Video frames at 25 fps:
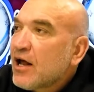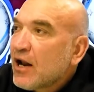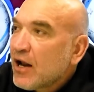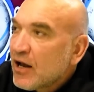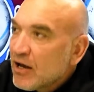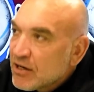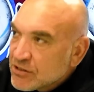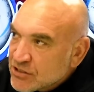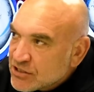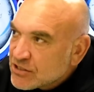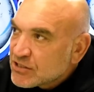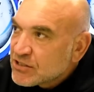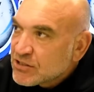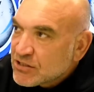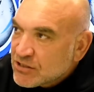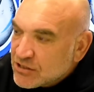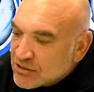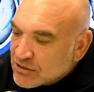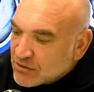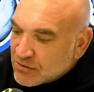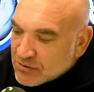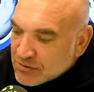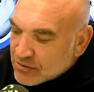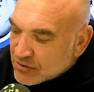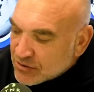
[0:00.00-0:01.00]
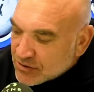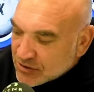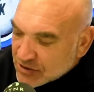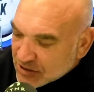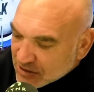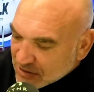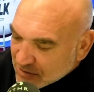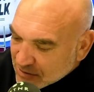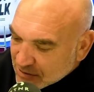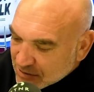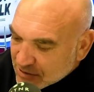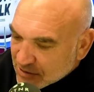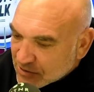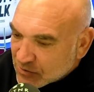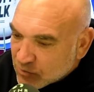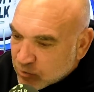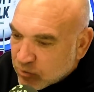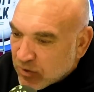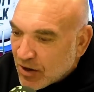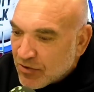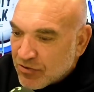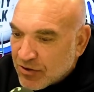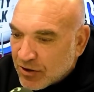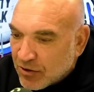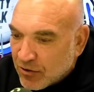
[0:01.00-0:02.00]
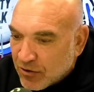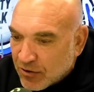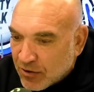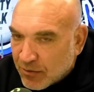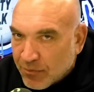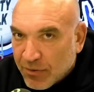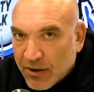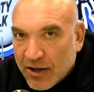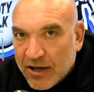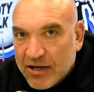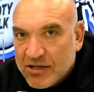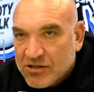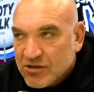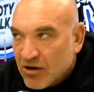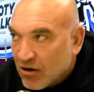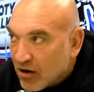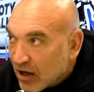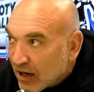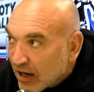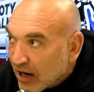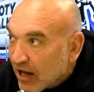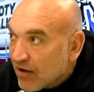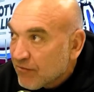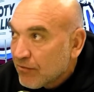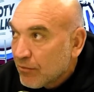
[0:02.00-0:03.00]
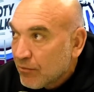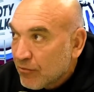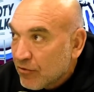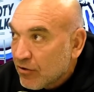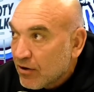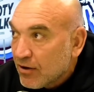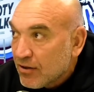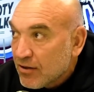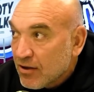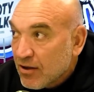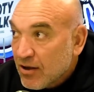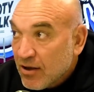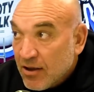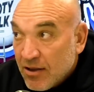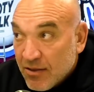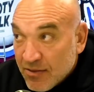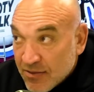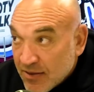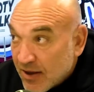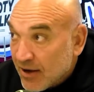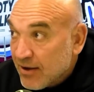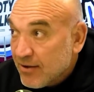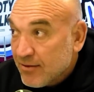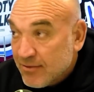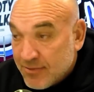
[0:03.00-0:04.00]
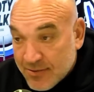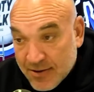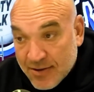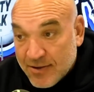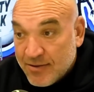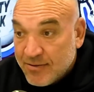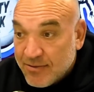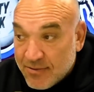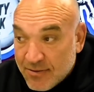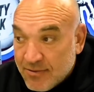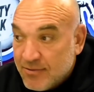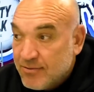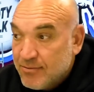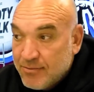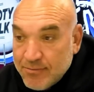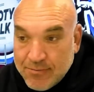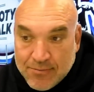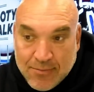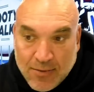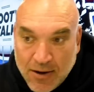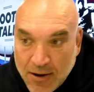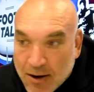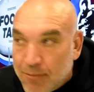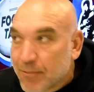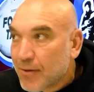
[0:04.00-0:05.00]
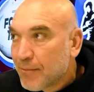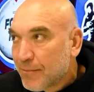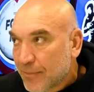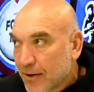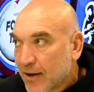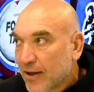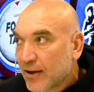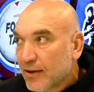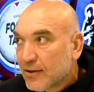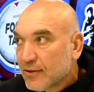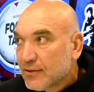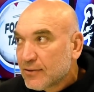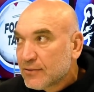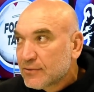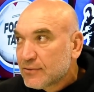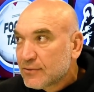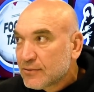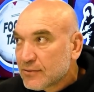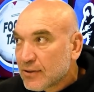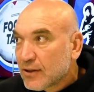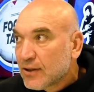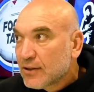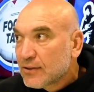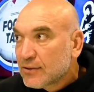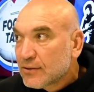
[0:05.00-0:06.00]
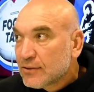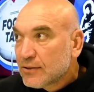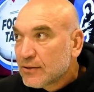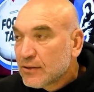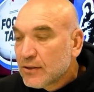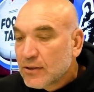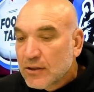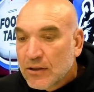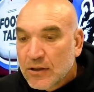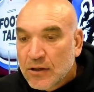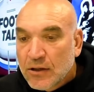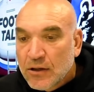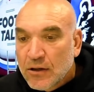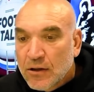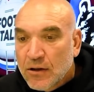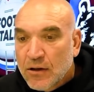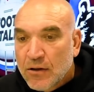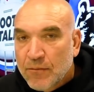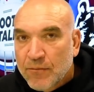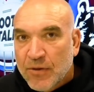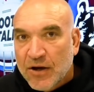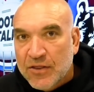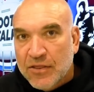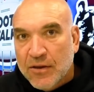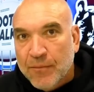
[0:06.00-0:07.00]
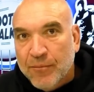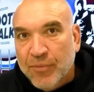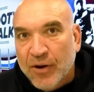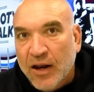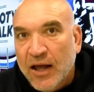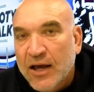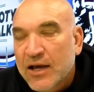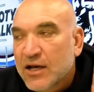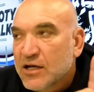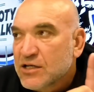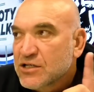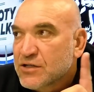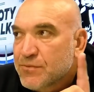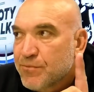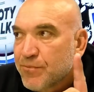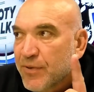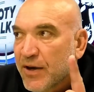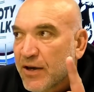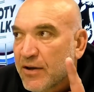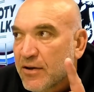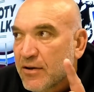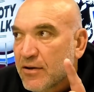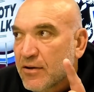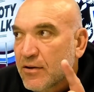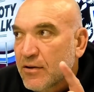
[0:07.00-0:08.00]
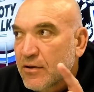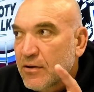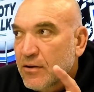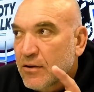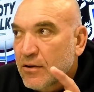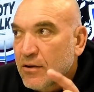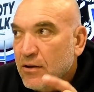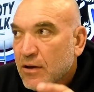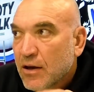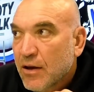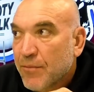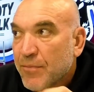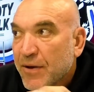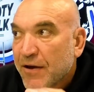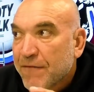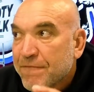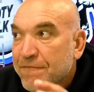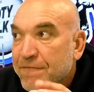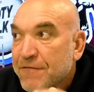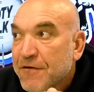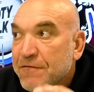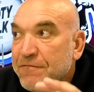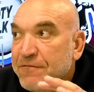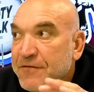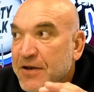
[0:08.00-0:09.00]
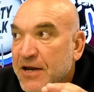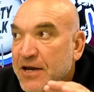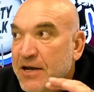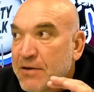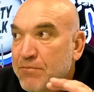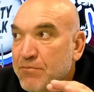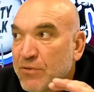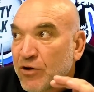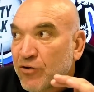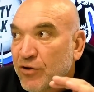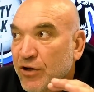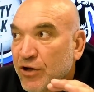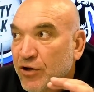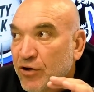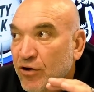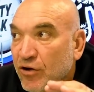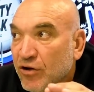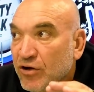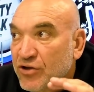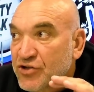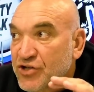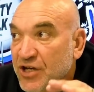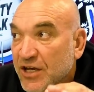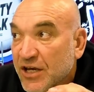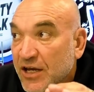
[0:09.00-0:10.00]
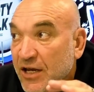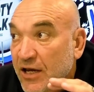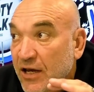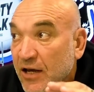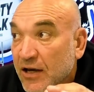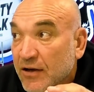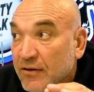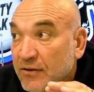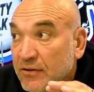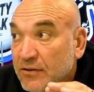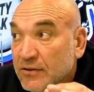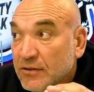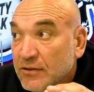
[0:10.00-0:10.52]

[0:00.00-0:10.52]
No, and just one thing on the players. I love them, right? Yeah. I'm a player, right? But the players spend about $15 million a year